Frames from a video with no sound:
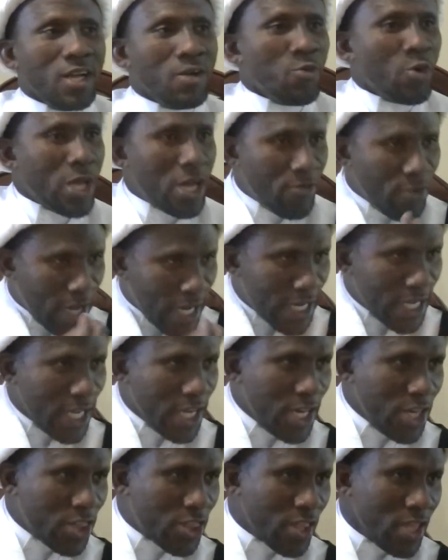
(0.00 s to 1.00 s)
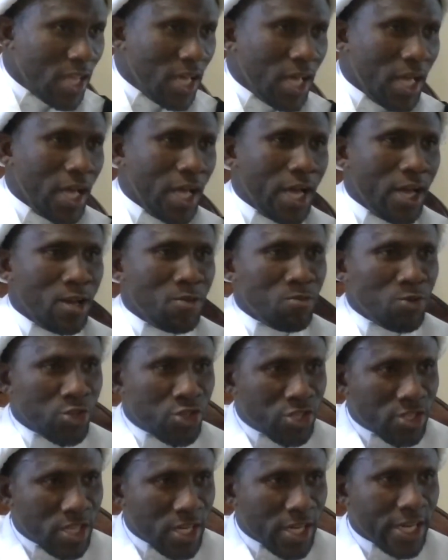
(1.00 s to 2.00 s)
We have hadith,
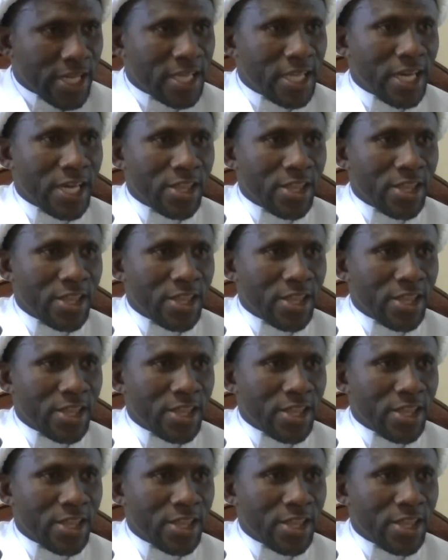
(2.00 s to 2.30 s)
al-mujtahid